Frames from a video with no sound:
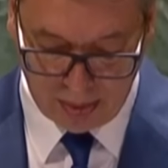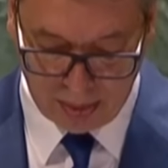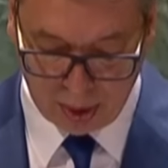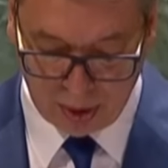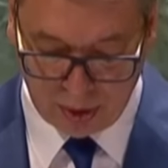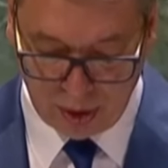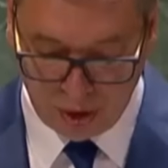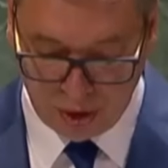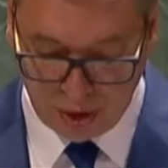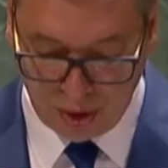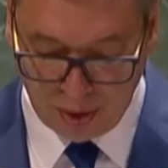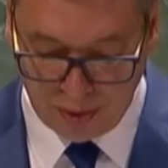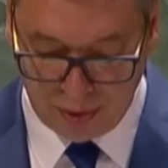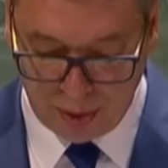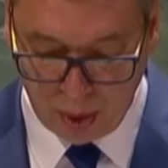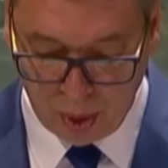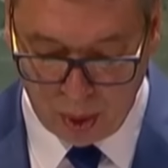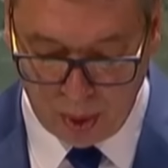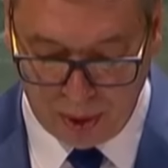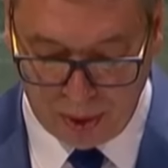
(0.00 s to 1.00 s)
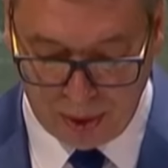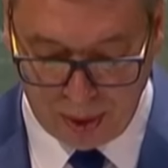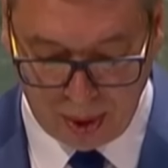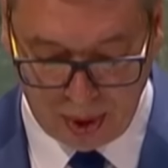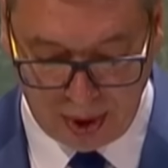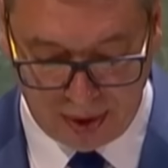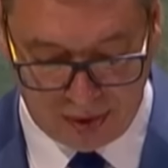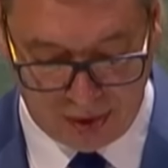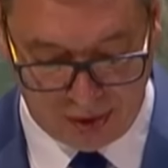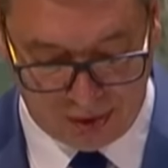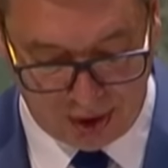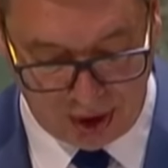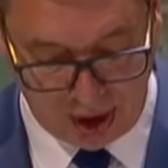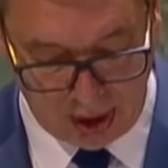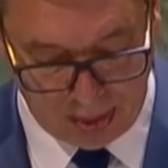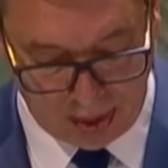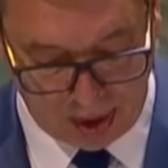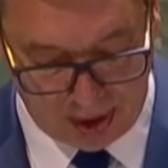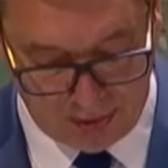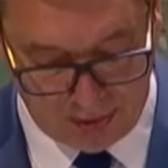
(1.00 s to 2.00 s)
position of youth and sustainable